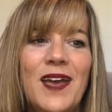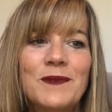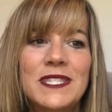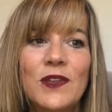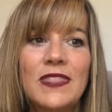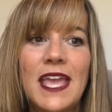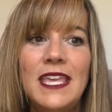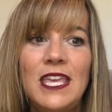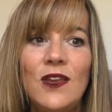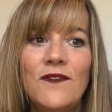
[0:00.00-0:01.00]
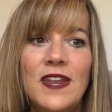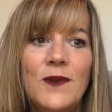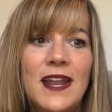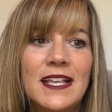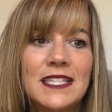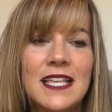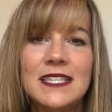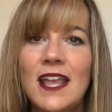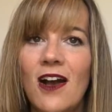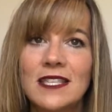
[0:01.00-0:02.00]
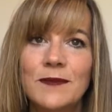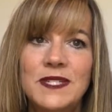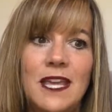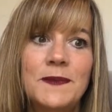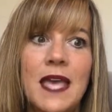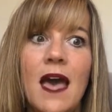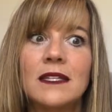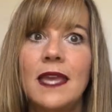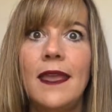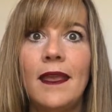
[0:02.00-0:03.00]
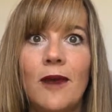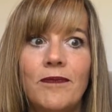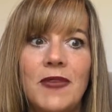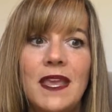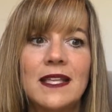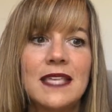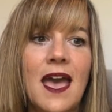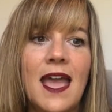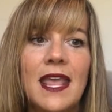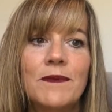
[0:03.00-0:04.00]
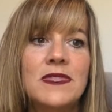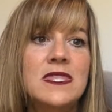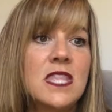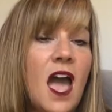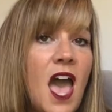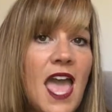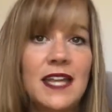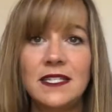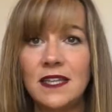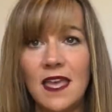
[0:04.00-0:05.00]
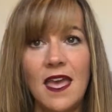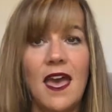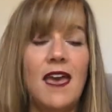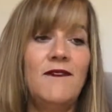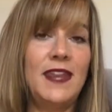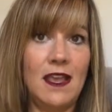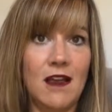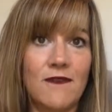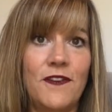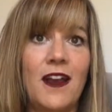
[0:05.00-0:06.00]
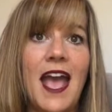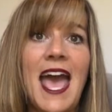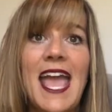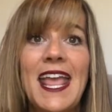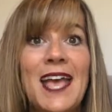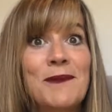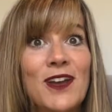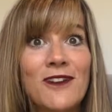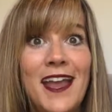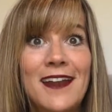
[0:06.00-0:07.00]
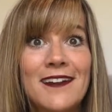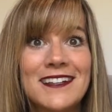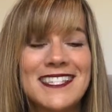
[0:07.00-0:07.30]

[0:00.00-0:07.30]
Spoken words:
So thank you. If anyone else has any awesome tips, I'll take them because I am not a videographer. I am a writer.